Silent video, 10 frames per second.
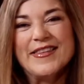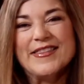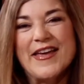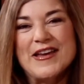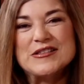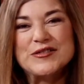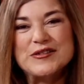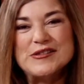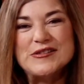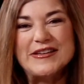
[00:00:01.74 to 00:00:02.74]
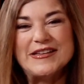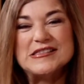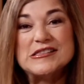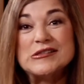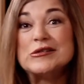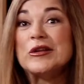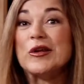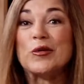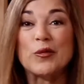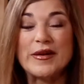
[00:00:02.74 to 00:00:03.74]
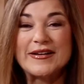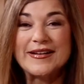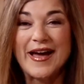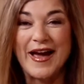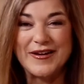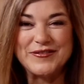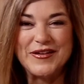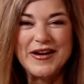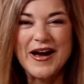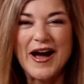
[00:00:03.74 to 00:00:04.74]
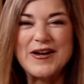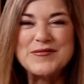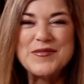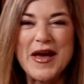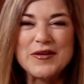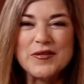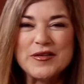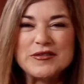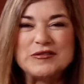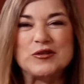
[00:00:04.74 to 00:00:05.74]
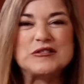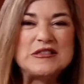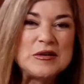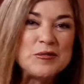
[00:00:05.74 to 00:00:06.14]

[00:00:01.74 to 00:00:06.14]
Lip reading: Thanks for tuning in to Loretta Live. I am back with Georgina